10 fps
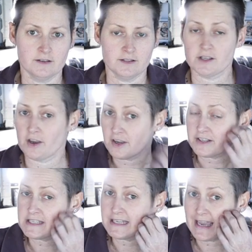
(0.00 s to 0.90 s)

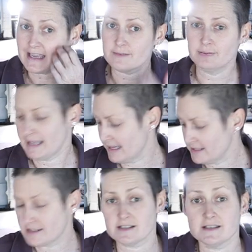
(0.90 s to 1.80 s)
So today the
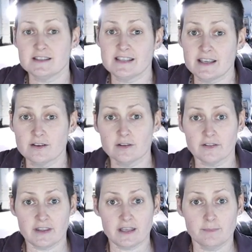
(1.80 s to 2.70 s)
plan is to
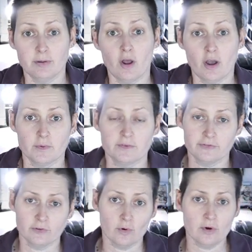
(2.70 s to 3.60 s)
seal the plywood
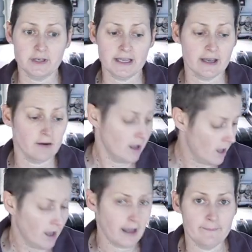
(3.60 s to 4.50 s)
floor. Now,
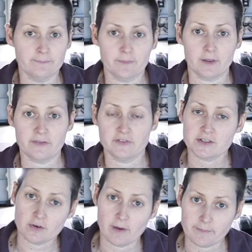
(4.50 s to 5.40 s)
if you
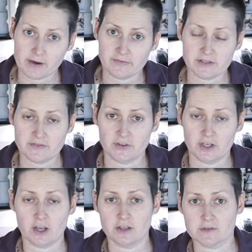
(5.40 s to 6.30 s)
saw my previous
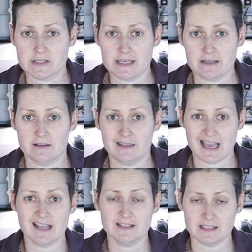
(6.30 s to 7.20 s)
video, you'll see that
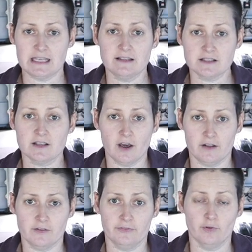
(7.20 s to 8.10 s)
the underneath
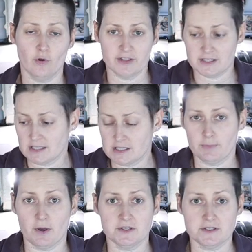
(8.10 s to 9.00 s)
side of the floor that's
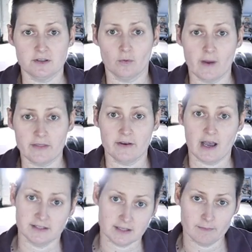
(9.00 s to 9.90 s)
exposed to the weather
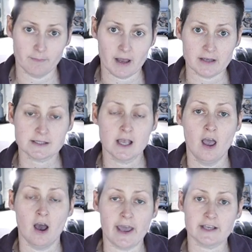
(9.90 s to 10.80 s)
under the bus,
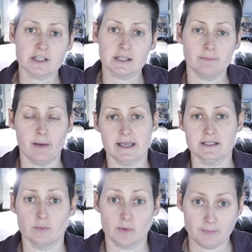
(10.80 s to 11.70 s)
I actually
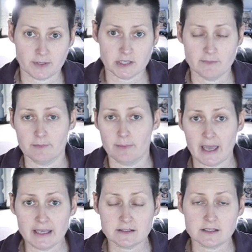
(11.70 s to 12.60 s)
painted with bitumen
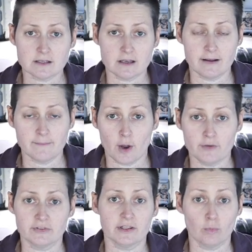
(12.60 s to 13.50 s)
paint to
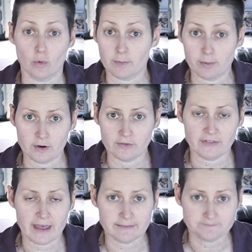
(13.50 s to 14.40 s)
hopefully
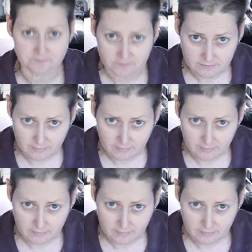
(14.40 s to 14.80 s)
waterproof that